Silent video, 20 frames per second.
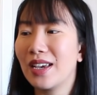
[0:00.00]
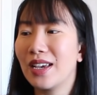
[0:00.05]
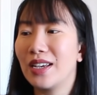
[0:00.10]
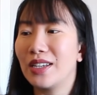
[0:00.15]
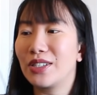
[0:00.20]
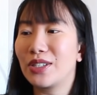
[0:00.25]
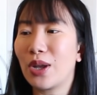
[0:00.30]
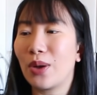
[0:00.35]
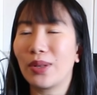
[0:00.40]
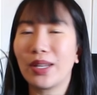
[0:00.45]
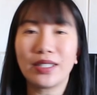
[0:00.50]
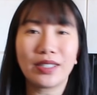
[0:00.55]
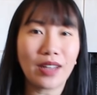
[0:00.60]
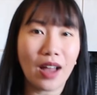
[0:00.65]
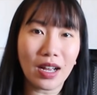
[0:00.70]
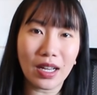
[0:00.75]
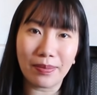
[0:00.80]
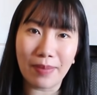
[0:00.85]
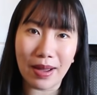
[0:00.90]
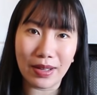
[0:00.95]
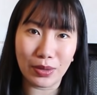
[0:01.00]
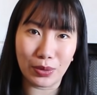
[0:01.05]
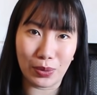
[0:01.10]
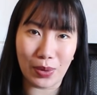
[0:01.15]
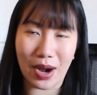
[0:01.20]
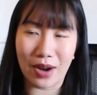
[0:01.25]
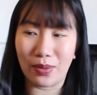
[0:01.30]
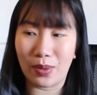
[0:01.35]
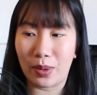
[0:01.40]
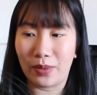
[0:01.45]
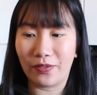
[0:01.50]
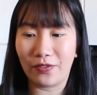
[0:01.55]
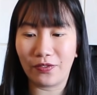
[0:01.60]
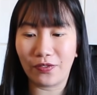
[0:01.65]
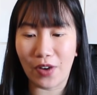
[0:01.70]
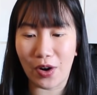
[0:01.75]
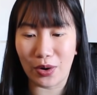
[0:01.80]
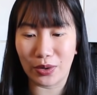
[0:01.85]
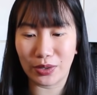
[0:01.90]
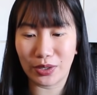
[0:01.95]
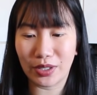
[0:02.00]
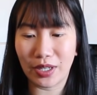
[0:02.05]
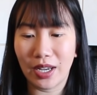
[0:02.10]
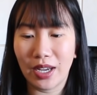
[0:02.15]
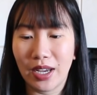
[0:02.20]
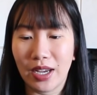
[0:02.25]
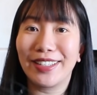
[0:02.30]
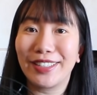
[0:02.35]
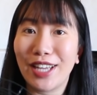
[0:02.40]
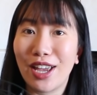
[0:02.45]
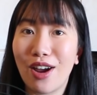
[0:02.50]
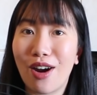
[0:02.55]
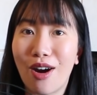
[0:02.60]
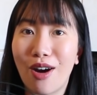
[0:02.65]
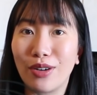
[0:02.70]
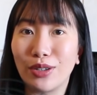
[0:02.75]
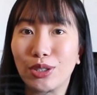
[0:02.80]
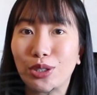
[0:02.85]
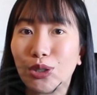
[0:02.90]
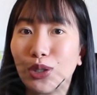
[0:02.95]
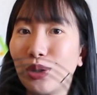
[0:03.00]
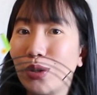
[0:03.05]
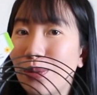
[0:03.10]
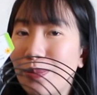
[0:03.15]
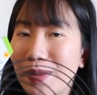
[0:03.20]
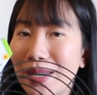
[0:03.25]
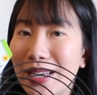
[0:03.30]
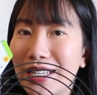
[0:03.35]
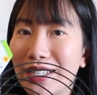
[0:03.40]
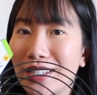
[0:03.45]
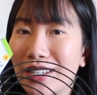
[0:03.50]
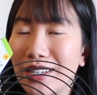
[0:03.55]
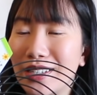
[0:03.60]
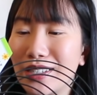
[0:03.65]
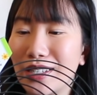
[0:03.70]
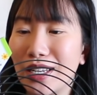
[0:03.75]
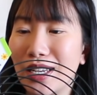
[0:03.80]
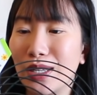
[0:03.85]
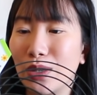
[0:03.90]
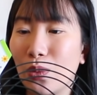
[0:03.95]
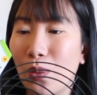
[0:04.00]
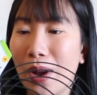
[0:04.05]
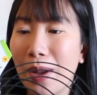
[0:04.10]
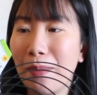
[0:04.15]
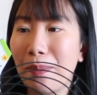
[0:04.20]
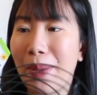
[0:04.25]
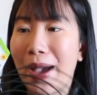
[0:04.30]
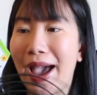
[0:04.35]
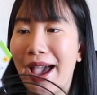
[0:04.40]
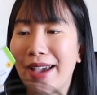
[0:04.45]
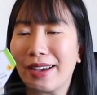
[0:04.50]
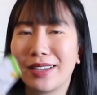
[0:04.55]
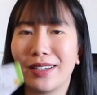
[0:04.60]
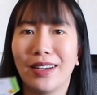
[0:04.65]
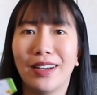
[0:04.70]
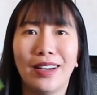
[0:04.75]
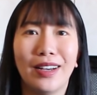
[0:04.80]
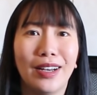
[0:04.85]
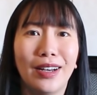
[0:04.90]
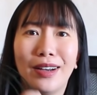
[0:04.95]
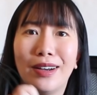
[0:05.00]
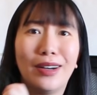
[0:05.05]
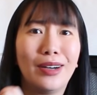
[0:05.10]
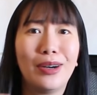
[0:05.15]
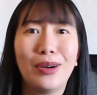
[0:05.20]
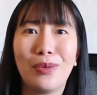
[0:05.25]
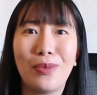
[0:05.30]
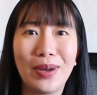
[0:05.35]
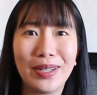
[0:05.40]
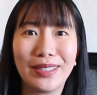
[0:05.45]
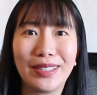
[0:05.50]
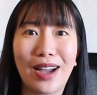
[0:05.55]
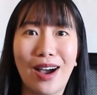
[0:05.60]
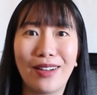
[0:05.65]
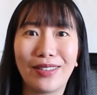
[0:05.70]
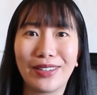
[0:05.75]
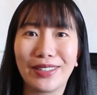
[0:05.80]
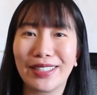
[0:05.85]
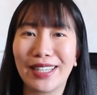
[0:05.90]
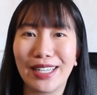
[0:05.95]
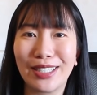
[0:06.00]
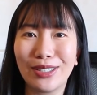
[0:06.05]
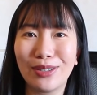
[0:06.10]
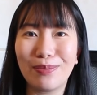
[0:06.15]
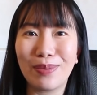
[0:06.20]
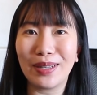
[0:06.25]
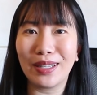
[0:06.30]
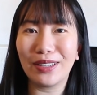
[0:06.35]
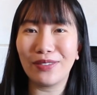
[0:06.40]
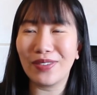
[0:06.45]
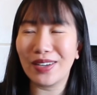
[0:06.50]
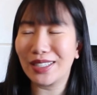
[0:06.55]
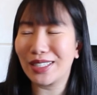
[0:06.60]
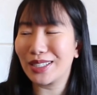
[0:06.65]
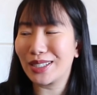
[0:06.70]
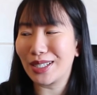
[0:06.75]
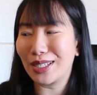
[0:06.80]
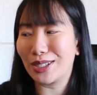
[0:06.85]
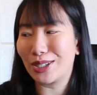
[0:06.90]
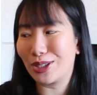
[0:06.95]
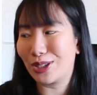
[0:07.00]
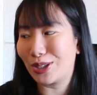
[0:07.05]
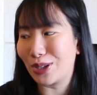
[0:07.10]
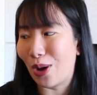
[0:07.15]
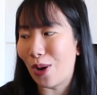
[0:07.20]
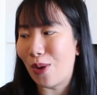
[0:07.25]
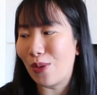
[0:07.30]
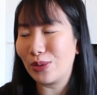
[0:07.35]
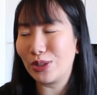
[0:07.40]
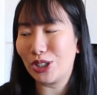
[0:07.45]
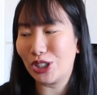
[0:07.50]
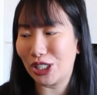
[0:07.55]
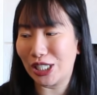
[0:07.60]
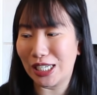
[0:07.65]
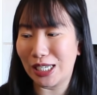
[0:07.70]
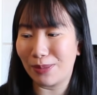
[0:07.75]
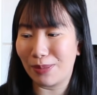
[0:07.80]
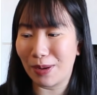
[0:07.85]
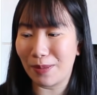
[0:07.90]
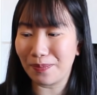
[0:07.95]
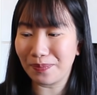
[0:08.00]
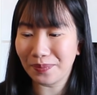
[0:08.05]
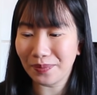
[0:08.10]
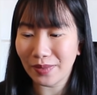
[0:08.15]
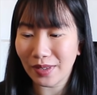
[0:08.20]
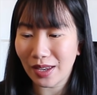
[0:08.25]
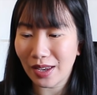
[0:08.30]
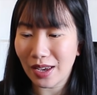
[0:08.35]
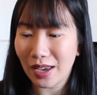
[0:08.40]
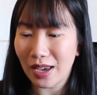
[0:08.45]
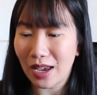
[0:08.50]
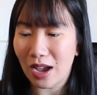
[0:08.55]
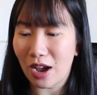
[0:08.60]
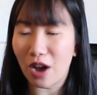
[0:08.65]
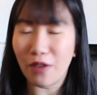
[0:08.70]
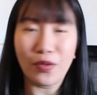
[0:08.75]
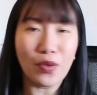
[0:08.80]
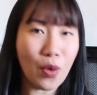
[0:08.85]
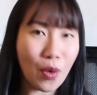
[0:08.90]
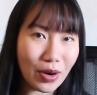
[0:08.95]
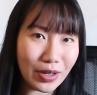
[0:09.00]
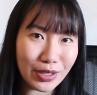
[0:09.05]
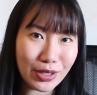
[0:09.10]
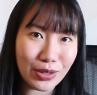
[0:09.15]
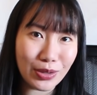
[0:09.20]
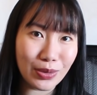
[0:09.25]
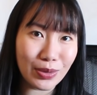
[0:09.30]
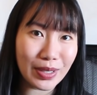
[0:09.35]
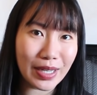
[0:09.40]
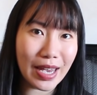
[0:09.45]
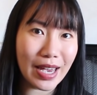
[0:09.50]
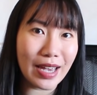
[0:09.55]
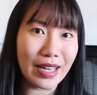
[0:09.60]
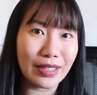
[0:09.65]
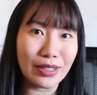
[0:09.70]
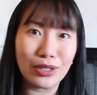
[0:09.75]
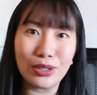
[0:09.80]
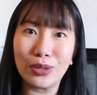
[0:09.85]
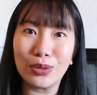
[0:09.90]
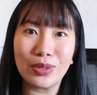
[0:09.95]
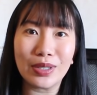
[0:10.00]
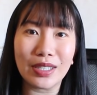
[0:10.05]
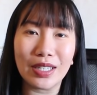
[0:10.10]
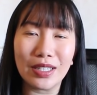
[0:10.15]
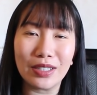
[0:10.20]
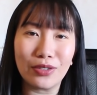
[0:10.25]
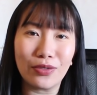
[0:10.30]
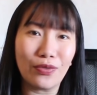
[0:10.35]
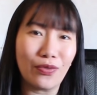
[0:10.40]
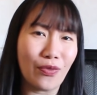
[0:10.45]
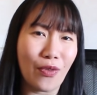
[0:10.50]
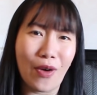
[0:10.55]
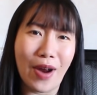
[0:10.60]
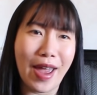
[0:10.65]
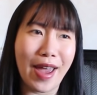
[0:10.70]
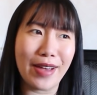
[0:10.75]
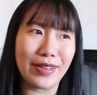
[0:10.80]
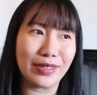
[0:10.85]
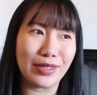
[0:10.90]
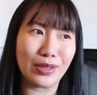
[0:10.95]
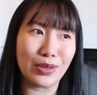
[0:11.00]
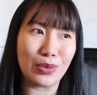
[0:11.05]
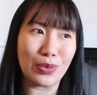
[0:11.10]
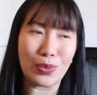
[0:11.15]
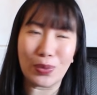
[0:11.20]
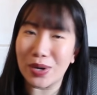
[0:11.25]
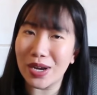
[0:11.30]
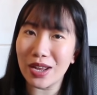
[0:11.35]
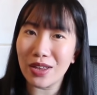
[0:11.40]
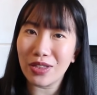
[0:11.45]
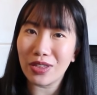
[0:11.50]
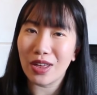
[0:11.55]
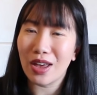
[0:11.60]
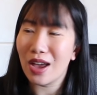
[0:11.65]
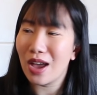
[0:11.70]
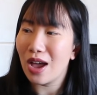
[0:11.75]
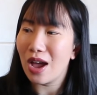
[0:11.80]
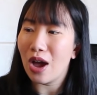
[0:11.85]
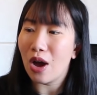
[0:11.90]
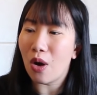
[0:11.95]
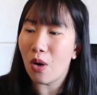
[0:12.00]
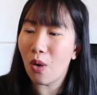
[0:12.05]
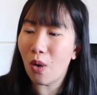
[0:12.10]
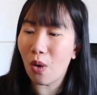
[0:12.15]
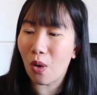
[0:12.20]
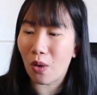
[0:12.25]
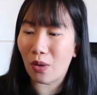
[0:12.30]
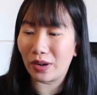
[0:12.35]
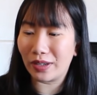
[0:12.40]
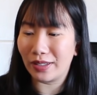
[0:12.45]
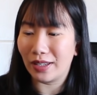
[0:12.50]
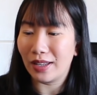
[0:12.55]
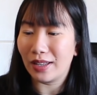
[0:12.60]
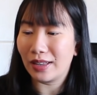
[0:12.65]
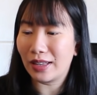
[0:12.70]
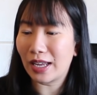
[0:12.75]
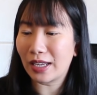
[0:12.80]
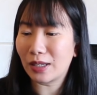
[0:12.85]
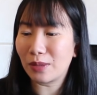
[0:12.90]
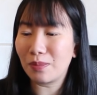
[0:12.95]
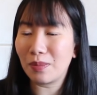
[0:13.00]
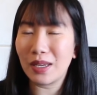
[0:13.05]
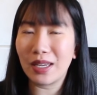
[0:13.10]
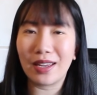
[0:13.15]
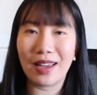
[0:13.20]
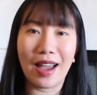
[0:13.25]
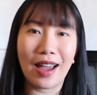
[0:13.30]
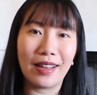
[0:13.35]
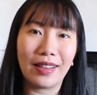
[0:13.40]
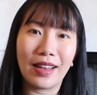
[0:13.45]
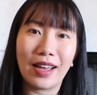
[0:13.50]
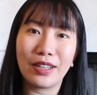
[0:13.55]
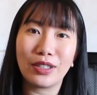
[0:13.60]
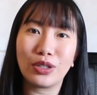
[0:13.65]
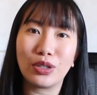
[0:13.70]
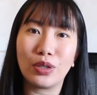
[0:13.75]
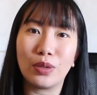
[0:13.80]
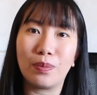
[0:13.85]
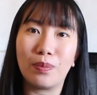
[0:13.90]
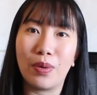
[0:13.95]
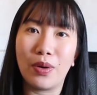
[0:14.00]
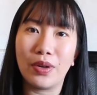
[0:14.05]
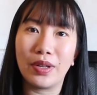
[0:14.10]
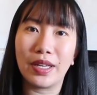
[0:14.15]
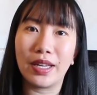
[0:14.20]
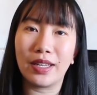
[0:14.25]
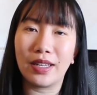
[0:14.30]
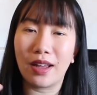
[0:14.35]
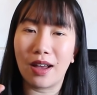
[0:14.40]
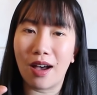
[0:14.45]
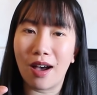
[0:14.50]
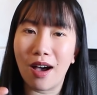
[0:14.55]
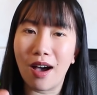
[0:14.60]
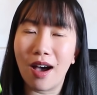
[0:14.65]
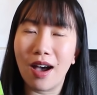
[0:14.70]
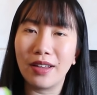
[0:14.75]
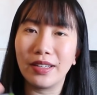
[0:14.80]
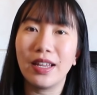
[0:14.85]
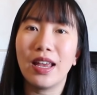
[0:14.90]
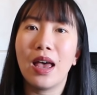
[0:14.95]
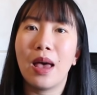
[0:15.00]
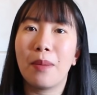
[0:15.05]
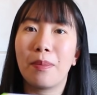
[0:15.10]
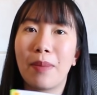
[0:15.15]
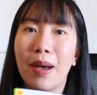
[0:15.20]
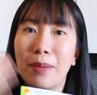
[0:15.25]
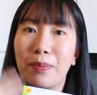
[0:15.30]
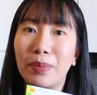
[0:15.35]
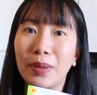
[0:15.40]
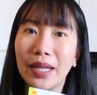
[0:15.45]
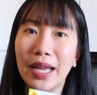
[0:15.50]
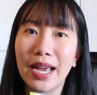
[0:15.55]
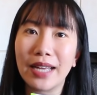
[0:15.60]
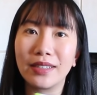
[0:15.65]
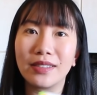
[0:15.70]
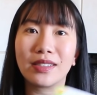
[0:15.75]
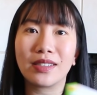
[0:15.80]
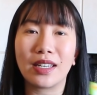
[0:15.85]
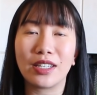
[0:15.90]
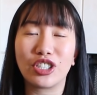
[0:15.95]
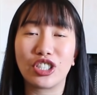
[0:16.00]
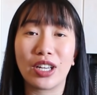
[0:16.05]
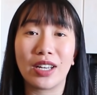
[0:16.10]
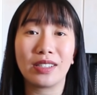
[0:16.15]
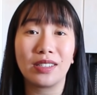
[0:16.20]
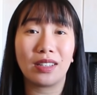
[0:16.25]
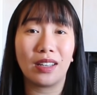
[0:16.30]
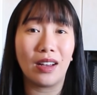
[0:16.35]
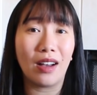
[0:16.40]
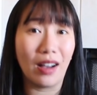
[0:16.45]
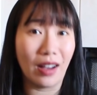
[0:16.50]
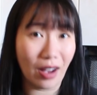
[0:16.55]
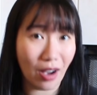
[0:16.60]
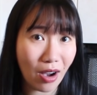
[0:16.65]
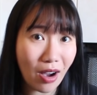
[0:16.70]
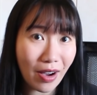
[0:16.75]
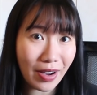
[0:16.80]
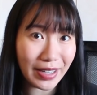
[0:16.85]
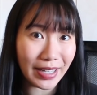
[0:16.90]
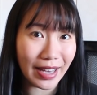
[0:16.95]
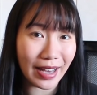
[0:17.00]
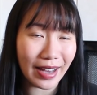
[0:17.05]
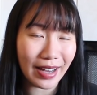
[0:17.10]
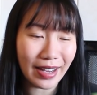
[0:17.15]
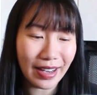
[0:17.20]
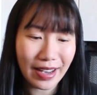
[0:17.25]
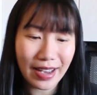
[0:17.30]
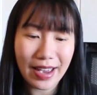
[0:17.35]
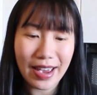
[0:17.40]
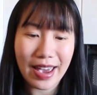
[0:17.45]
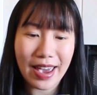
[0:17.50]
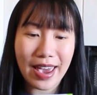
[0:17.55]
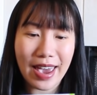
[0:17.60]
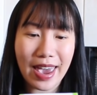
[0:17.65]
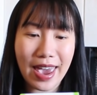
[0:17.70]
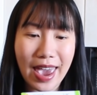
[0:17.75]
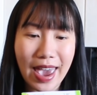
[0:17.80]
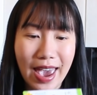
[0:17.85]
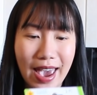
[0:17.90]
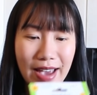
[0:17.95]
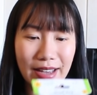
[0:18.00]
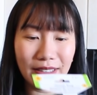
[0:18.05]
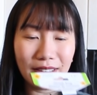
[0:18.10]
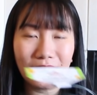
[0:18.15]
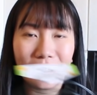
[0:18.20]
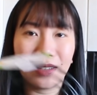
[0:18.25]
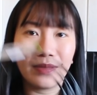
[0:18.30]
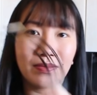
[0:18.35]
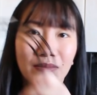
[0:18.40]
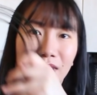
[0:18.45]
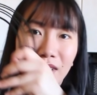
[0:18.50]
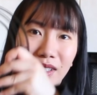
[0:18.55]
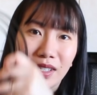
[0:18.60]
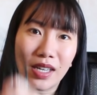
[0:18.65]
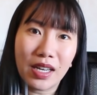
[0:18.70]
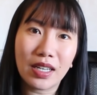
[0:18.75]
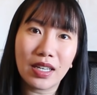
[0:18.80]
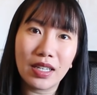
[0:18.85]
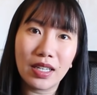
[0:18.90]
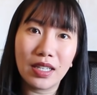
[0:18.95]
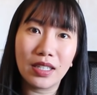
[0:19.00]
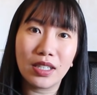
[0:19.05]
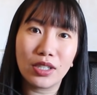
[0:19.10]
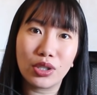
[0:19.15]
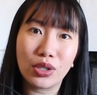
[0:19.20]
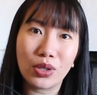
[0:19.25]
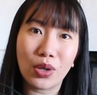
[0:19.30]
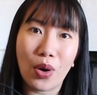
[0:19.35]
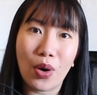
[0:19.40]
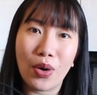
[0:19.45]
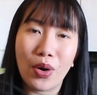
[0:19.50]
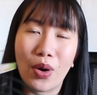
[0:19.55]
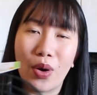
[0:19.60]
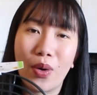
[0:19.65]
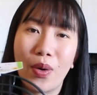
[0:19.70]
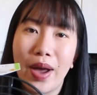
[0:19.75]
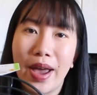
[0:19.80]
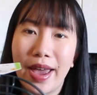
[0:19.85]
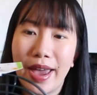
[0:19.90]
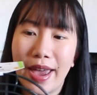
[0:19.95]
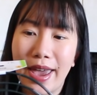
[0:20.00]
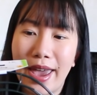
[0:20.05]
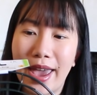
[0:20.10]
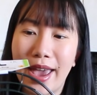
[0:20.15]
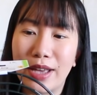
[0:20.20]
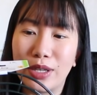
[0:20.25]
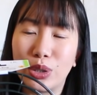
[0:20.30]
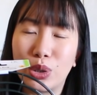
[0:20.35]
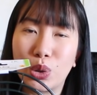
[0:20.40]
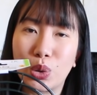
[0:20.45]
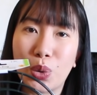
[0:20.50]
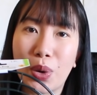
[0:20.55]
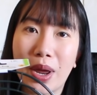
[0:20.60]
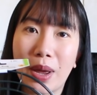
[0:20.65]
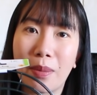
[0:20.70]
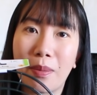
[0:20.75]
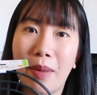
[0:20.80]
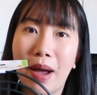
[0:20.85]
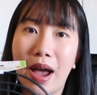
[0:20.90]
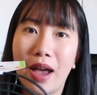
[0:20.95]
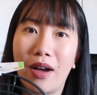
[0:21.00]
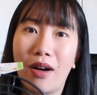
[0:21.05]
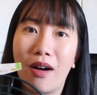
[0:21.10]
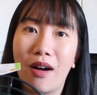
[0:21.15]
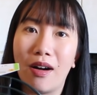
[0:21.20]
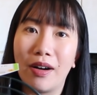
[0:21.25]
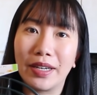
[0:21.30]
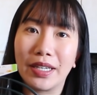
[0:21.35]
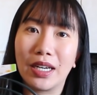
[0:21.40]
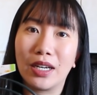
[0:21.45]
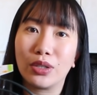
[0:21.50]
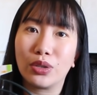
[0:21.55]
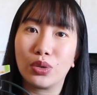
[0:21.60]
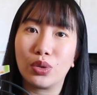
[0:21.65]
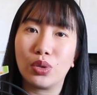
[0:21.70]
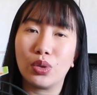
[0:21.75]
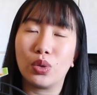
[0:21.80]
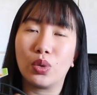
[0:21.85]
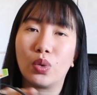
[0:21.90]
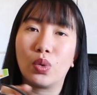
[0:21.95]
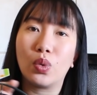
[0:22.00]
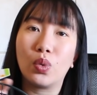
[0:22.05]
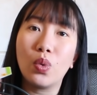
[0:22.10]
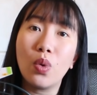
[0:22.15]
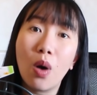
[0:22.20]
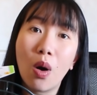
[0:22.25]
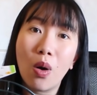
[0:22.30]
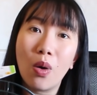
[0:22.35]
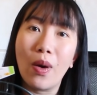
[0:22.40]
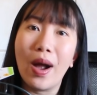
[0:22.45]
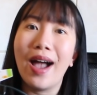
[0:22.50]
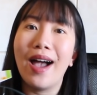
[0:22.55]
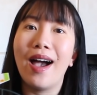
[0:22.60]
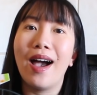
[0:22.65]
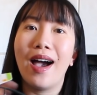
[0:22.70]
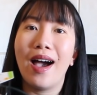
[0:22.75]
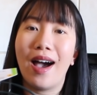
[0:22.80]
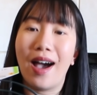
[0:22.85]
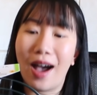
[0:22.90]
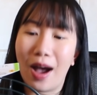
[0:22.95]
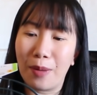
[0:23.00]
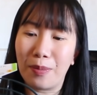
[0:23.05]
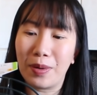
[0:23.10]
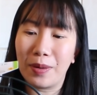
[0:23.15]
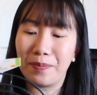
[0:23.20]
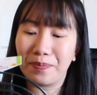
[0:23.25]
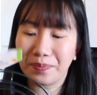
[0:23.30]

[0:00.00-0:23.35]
So let's talk about the round one first. There are 2 pieces in one pack, $1. Can you believe it? This is so cheap. Of course, you can use it as wreath, or like me, I like to put it on my plants such as Hoya and stick it in the soil and train my Hoya to grow up.